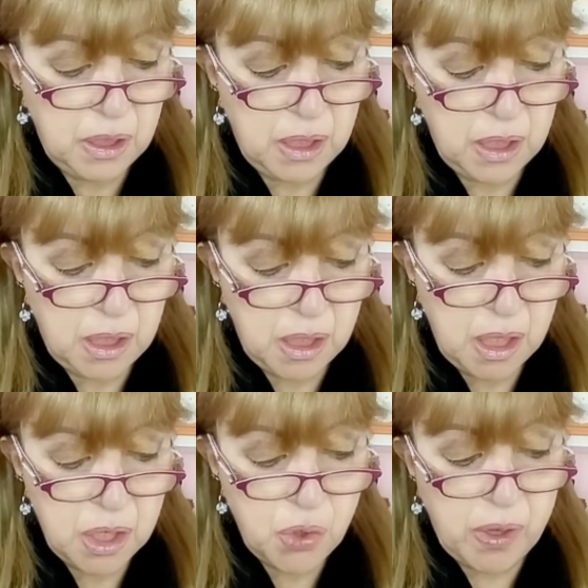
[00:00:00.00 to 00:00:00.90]

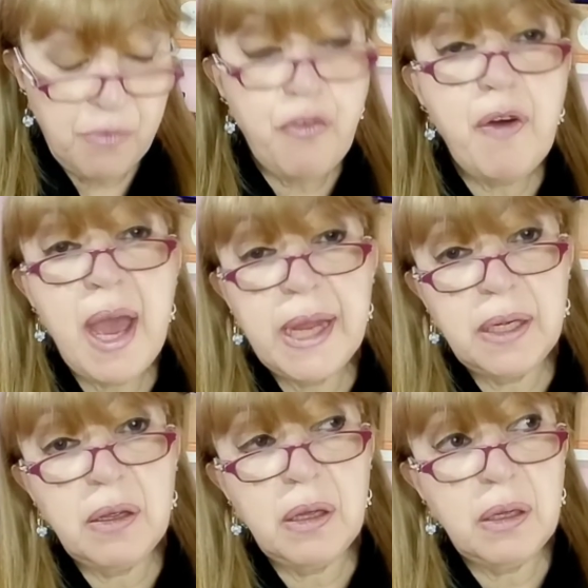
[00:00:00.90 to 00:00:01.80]
You can
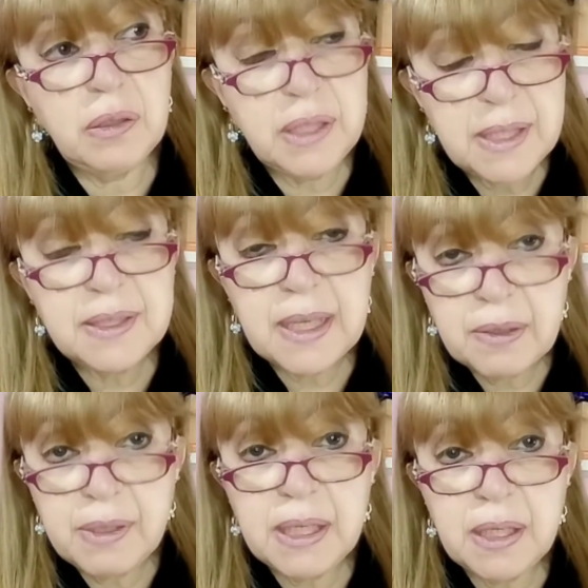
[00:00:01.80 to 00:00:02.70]
find this
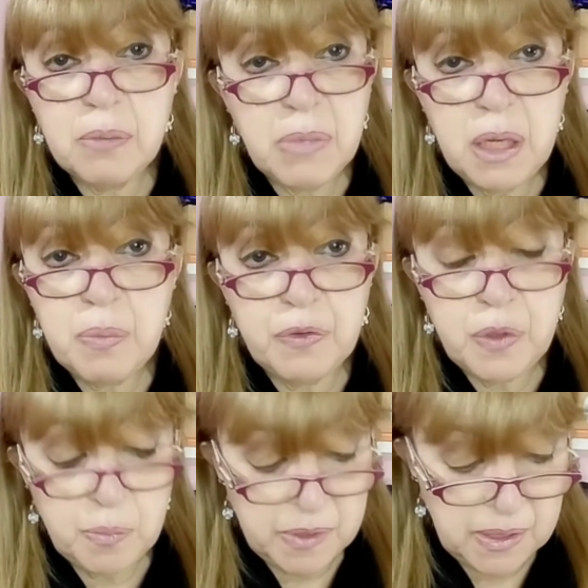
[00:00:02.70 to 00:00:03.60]
ingredient in many
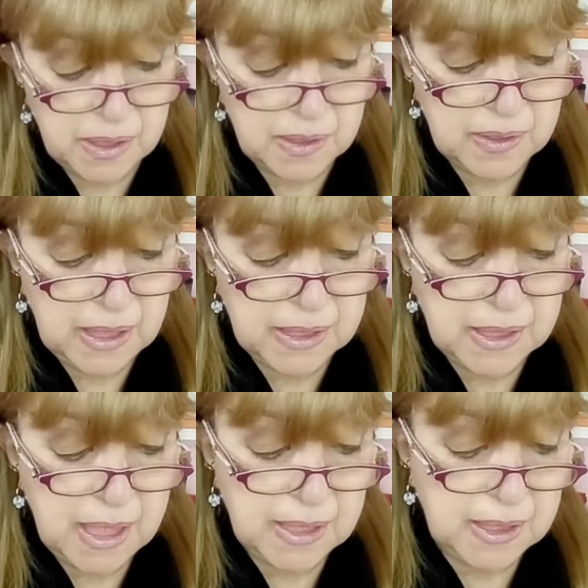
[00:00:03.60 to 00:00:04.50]
perfumes,
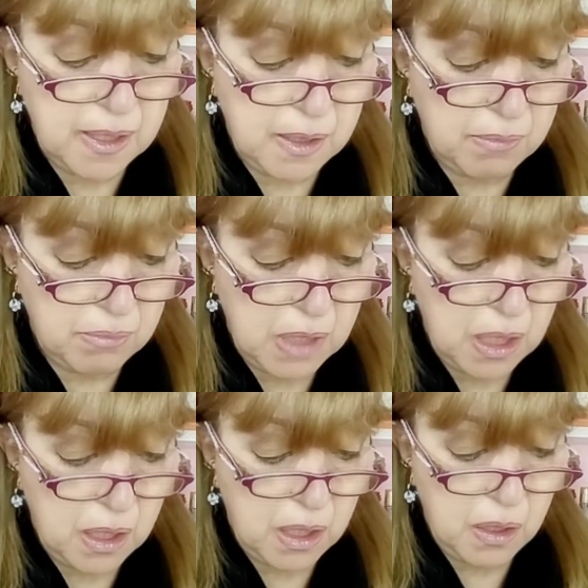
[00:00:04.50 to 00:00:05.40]
such as in
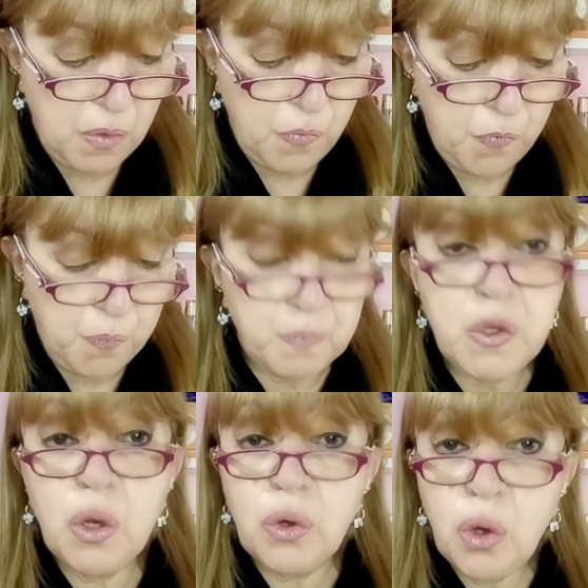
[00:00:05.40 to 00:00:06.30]

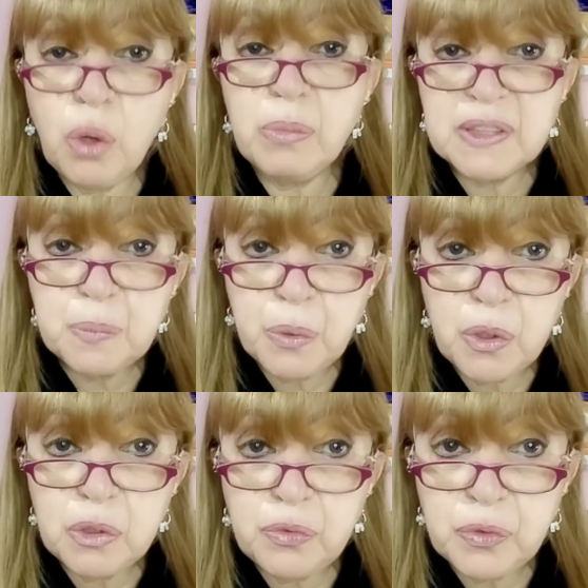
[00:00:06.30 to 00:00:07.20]
Dior Homme
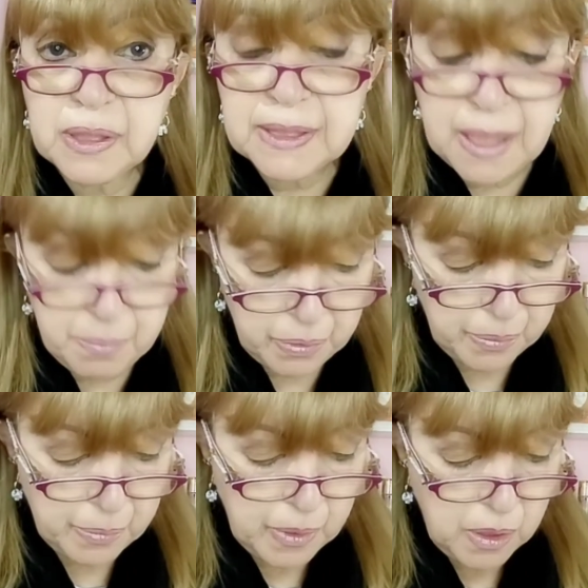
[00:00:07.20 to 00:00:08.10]
Sport, for example.
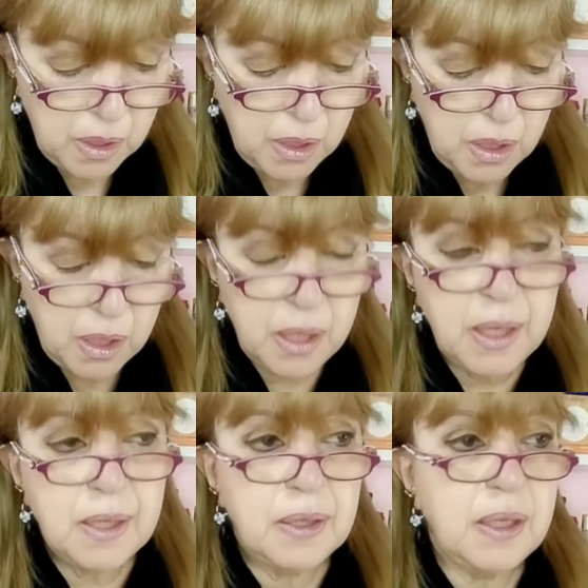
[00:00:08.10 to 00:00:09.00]

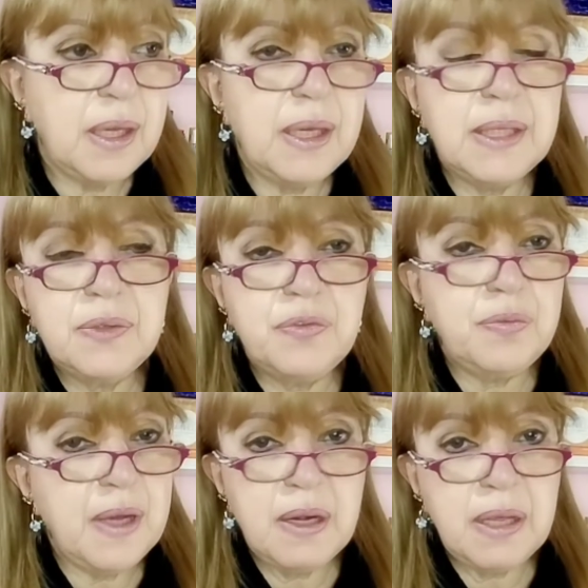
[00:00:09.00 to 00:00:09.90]
And it's
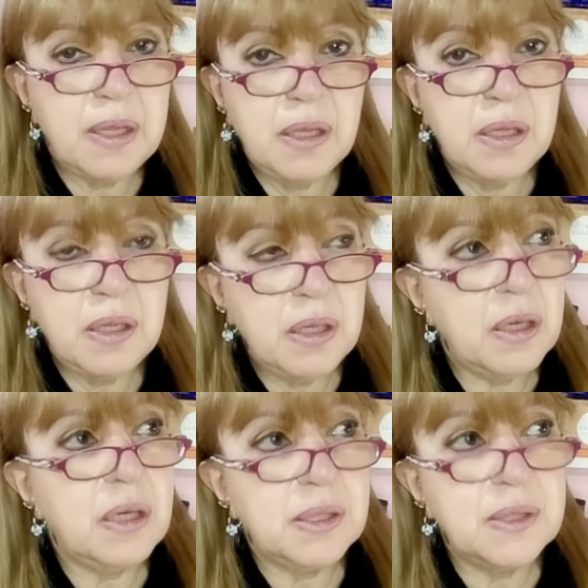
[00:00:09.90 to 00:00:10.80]
very
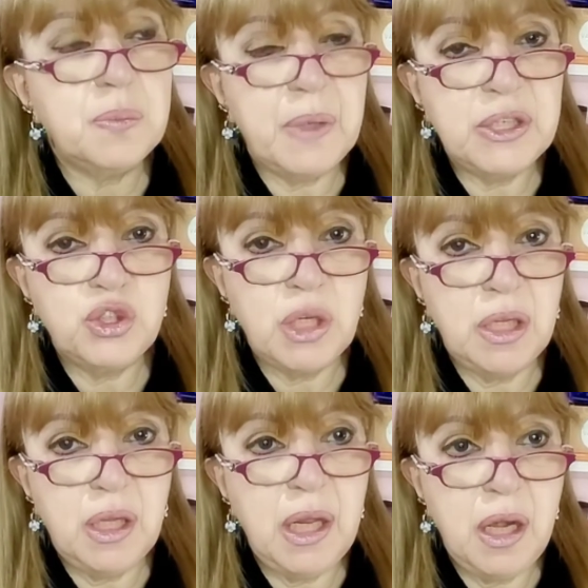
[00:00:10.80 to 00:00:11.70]
special.
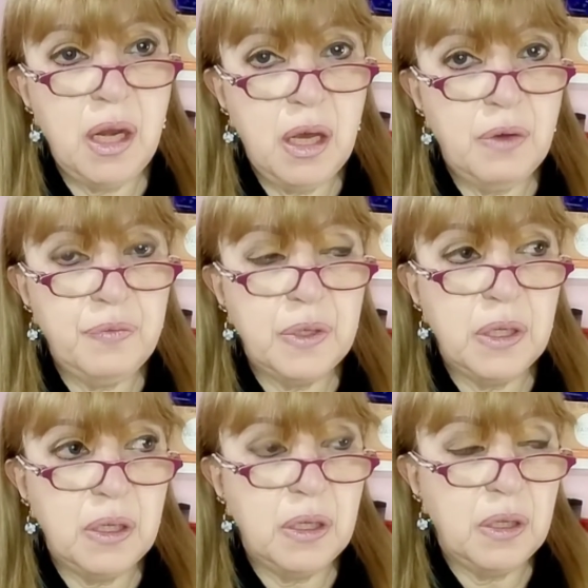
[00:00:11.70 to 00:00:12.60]
I love
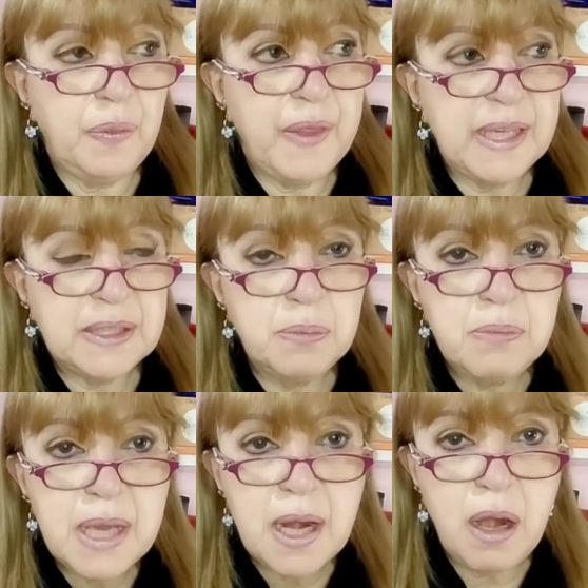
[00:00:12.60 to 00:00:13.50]
the
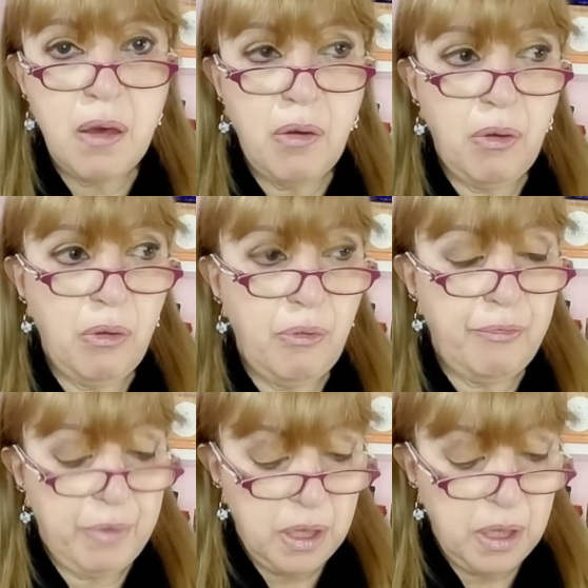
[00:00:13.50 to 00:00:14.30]
smell of